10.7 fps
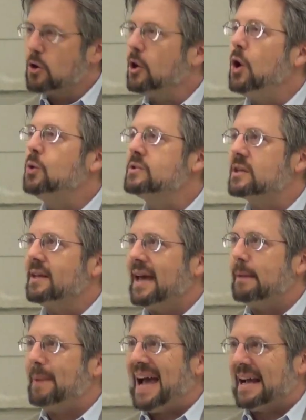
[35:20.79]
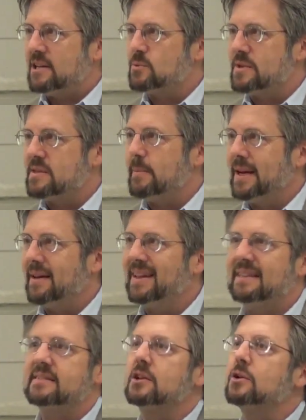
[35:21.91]
your loans can get packaged with somebody else,
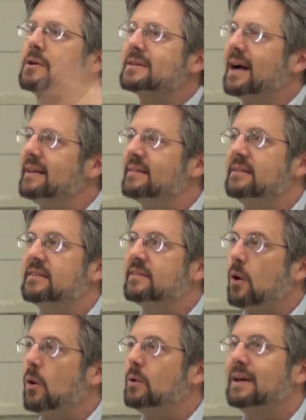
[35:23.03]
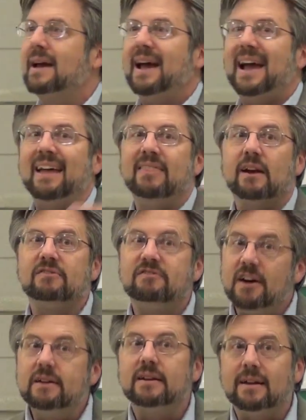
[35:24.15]
get securitized and sold, and they're
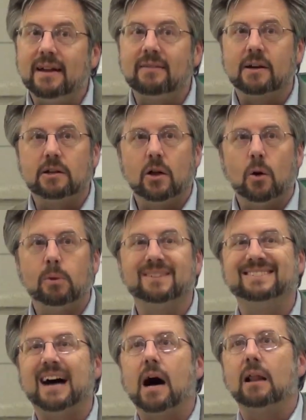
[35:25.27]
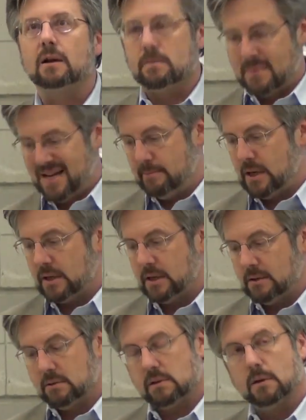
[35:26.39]
funded in the global dollar money market.
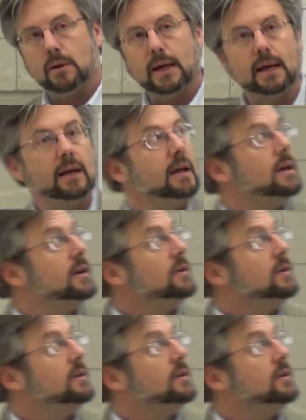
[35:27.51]
Okay?